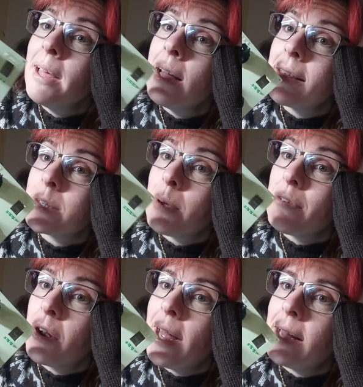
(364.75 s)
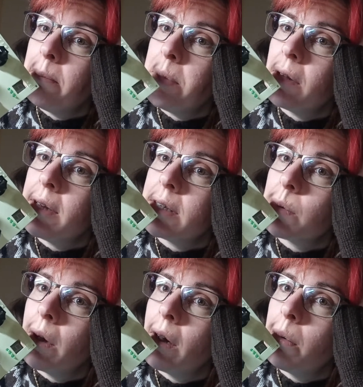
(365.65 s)
That's why I've gone ahead and built this
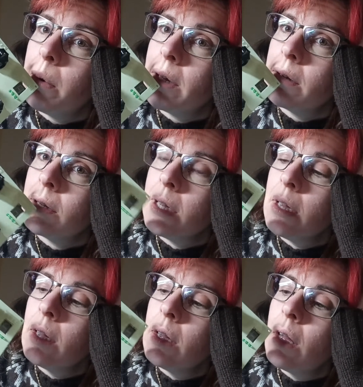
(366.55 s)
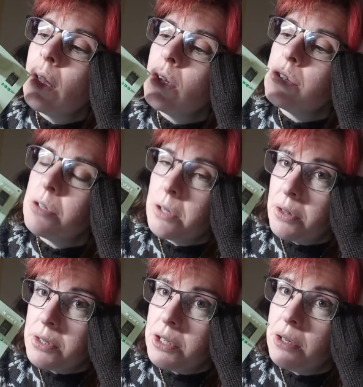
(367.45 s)
one. I will do the other
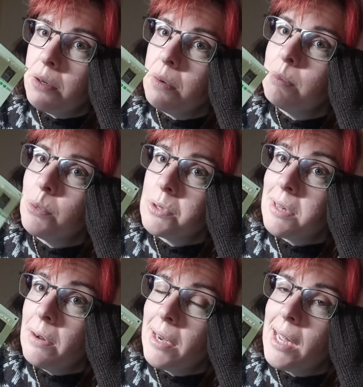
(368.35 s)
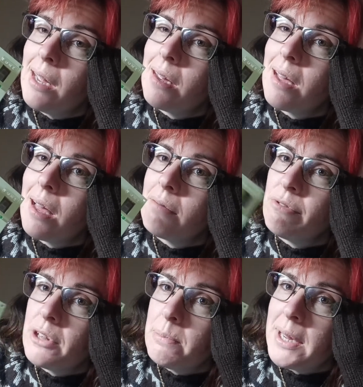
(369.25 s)
2 more slowly and
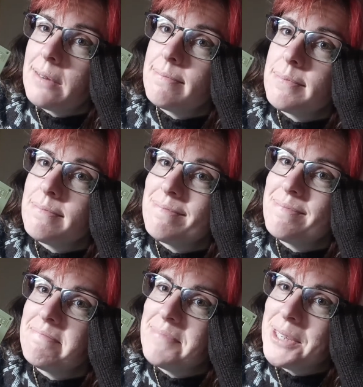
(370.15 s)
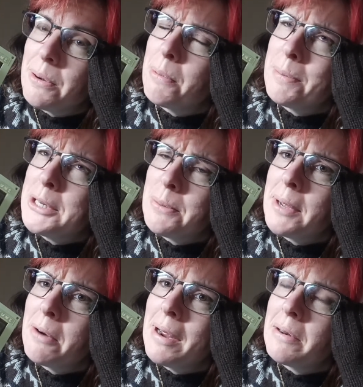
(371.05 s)
film it. So I'm going to be jumping
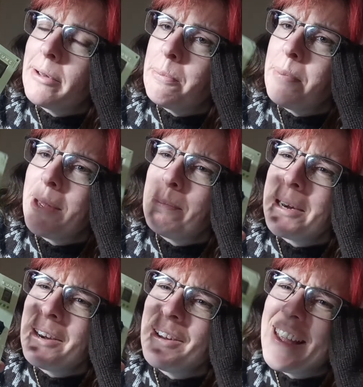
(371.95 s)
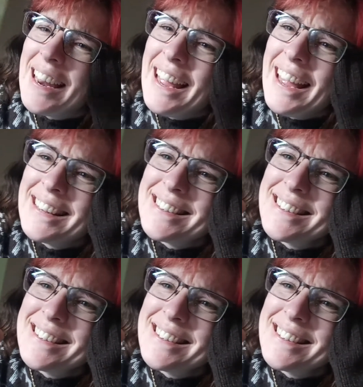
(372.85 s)
around a little bit, but look at it.